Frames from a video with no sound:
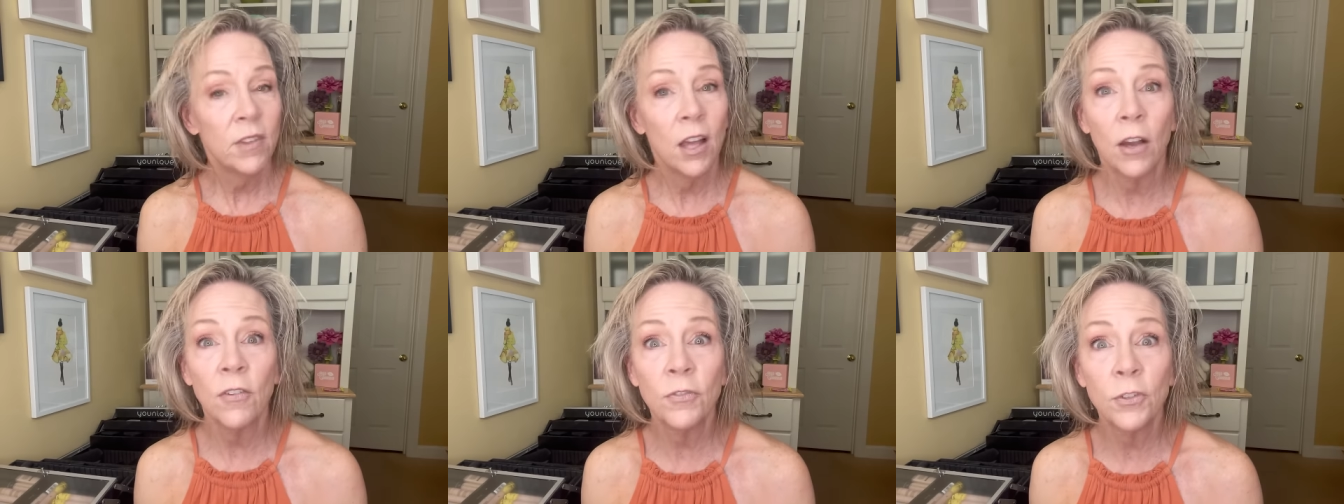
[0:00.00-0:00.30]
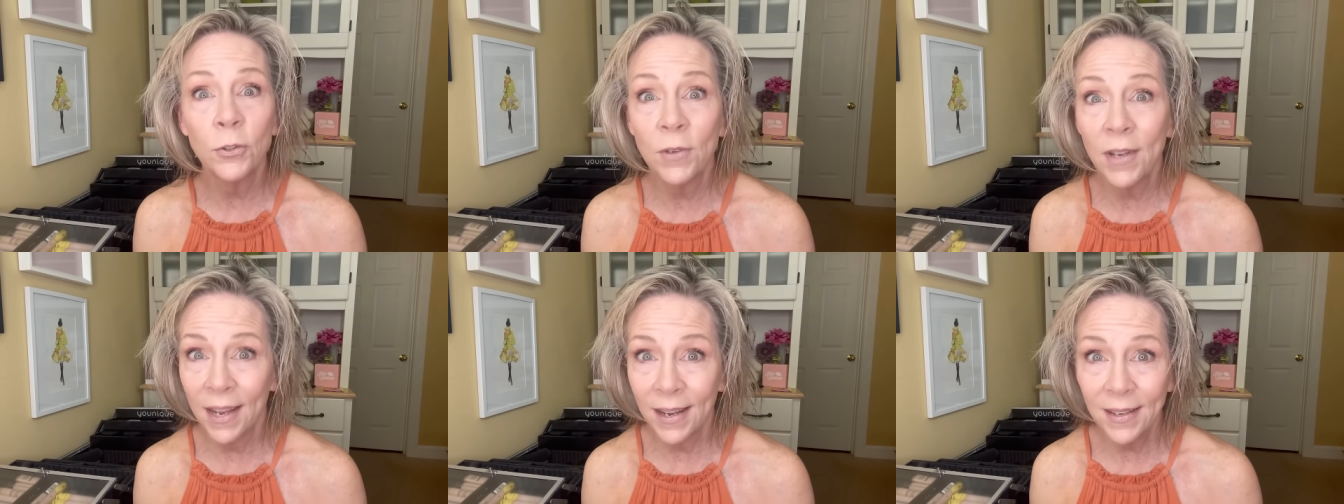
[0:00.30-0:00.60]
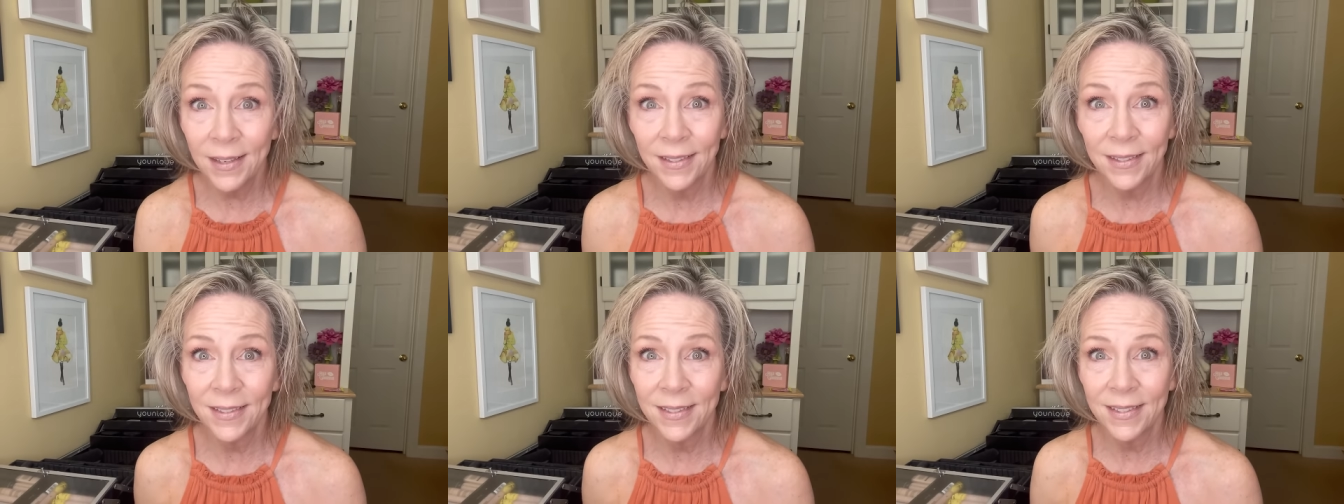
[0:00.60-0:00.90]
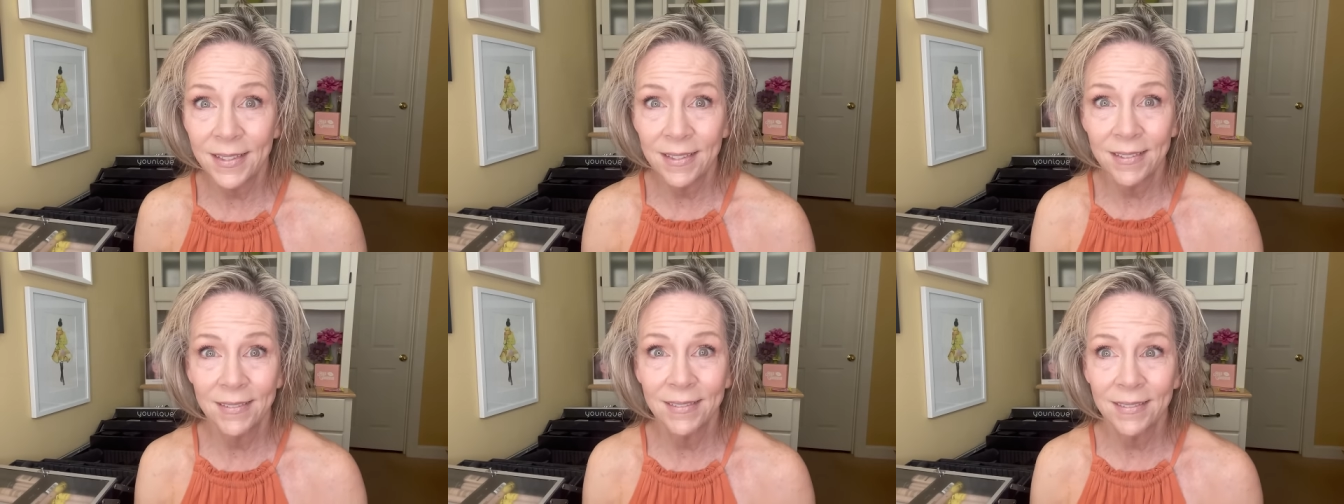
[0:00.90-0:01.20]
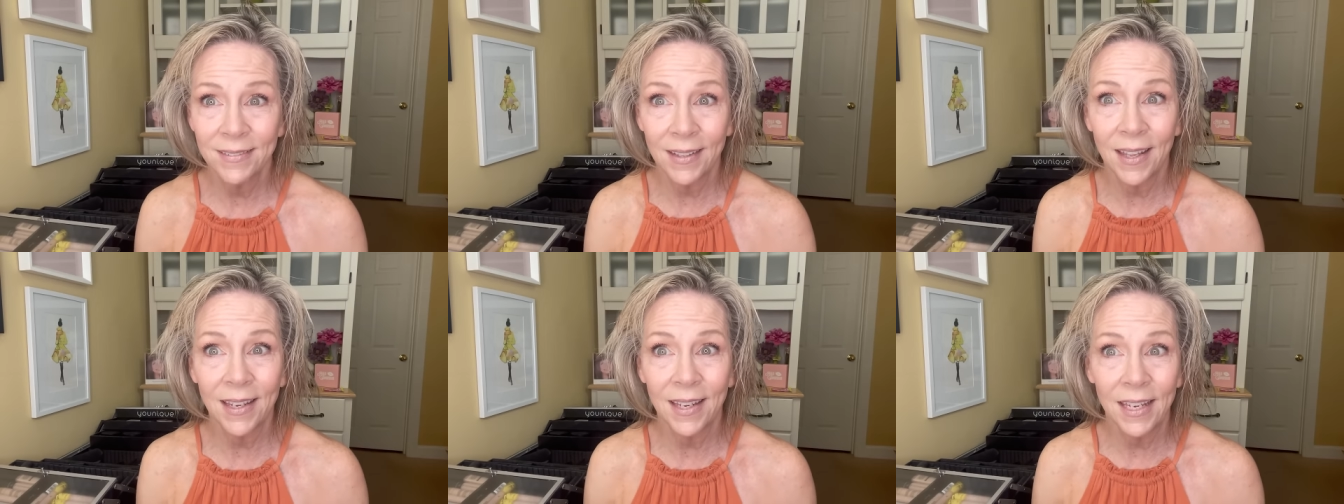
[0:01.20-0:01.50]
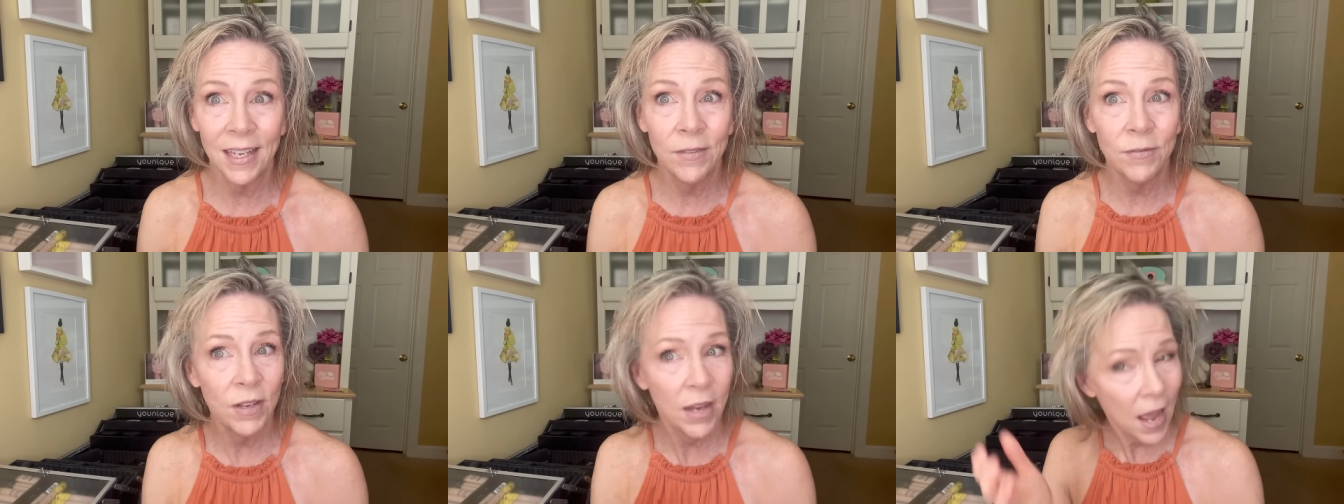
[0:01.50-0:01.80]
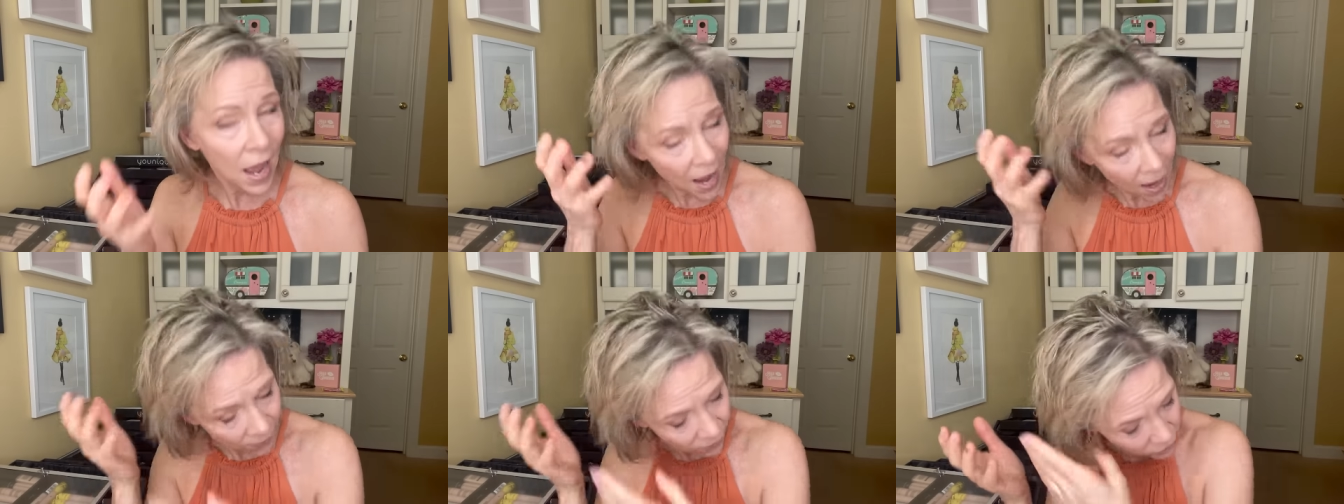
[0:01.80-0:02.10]
a few days, like
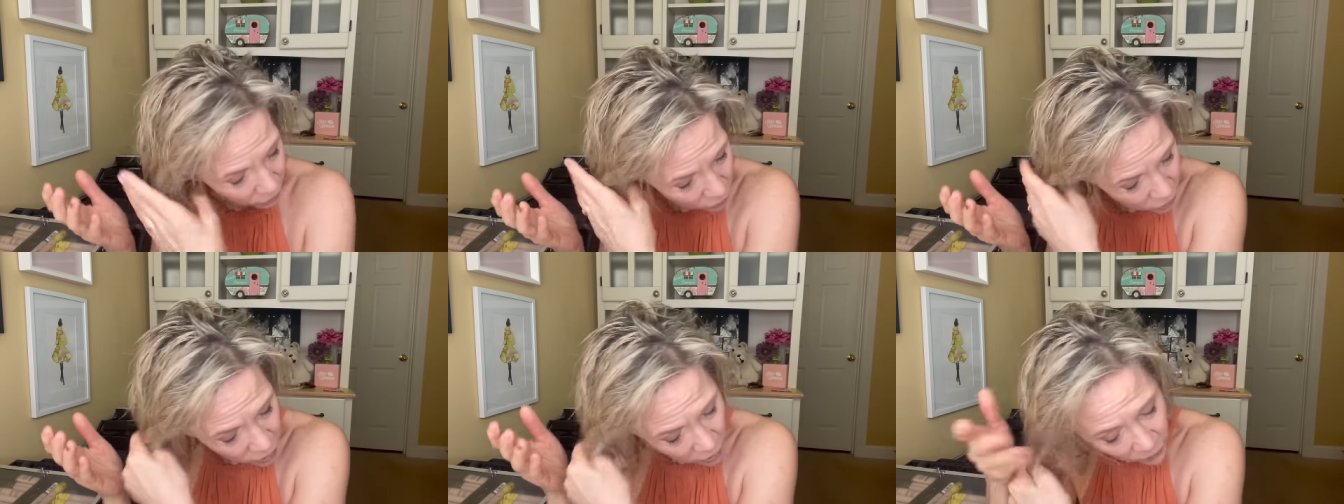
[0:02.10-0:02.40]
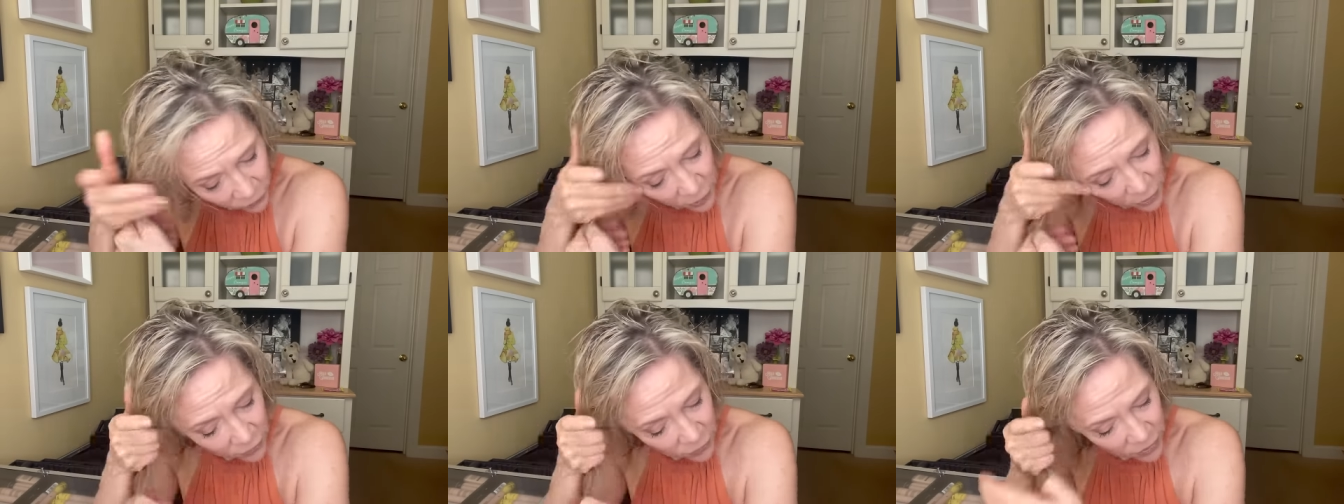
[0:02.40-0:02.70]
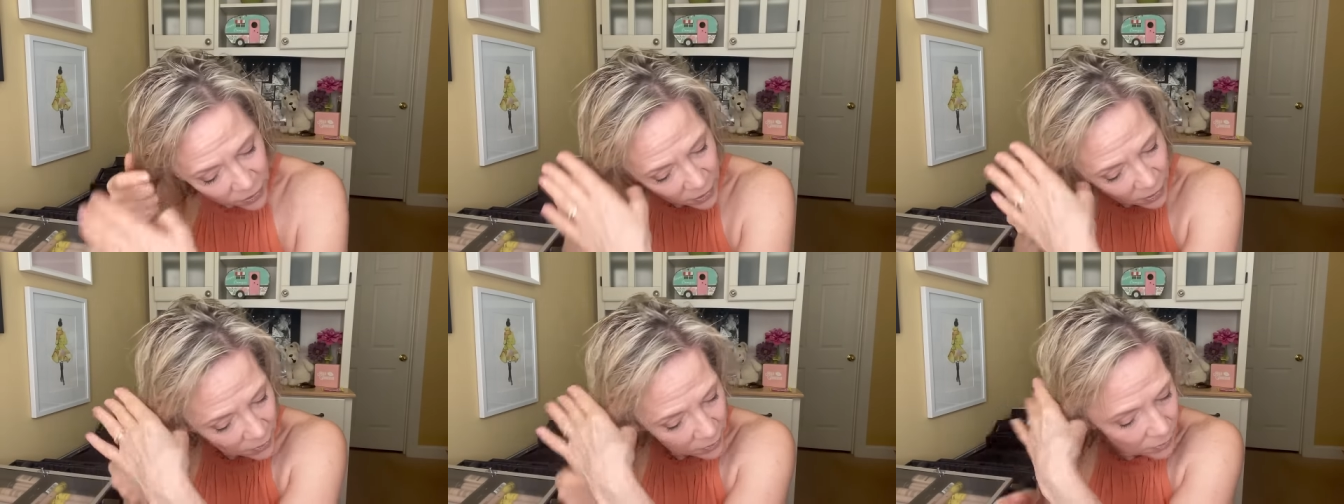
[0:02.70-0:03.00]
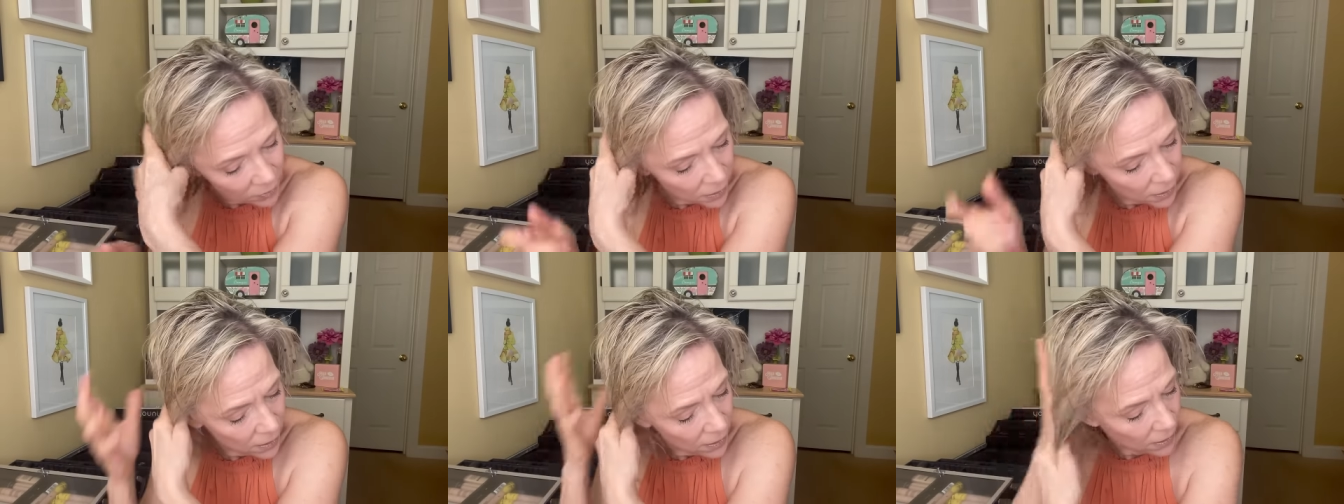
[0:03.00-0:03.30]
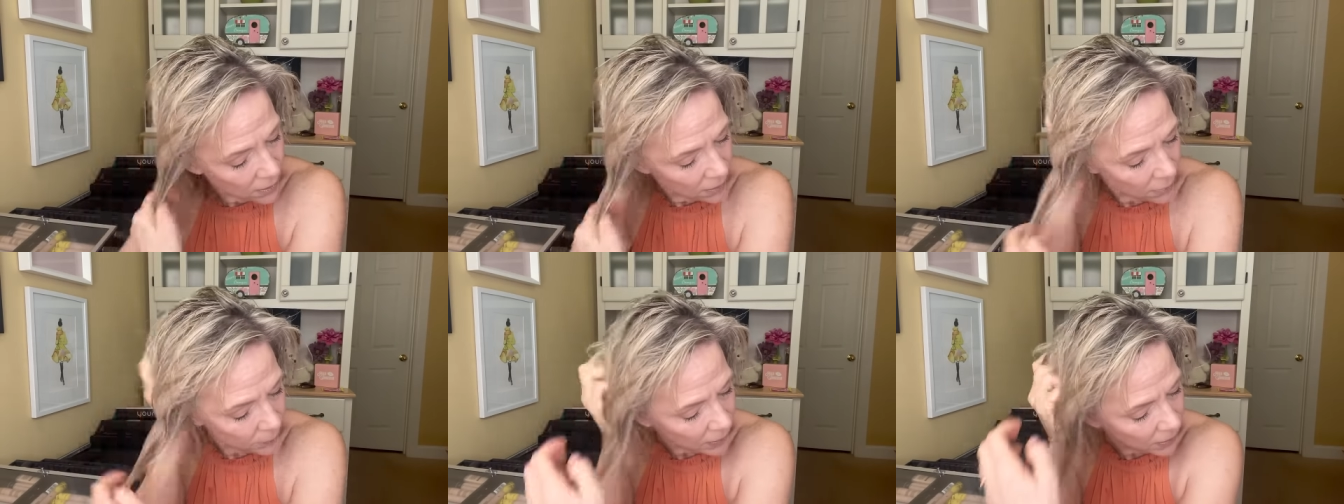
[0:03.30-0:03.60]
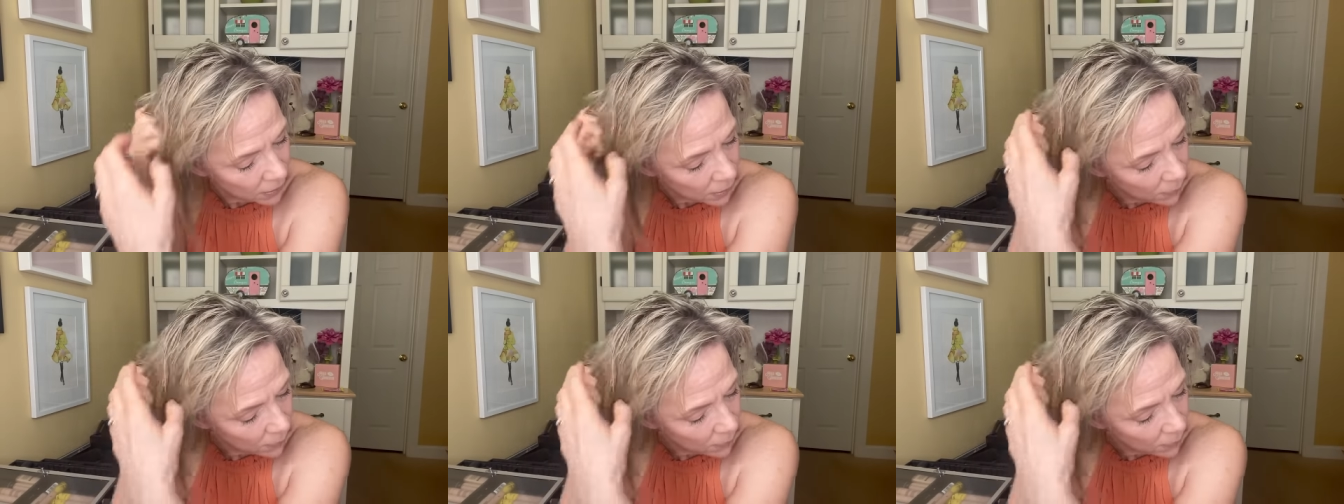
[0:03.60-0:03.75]
even after you've used it. Let me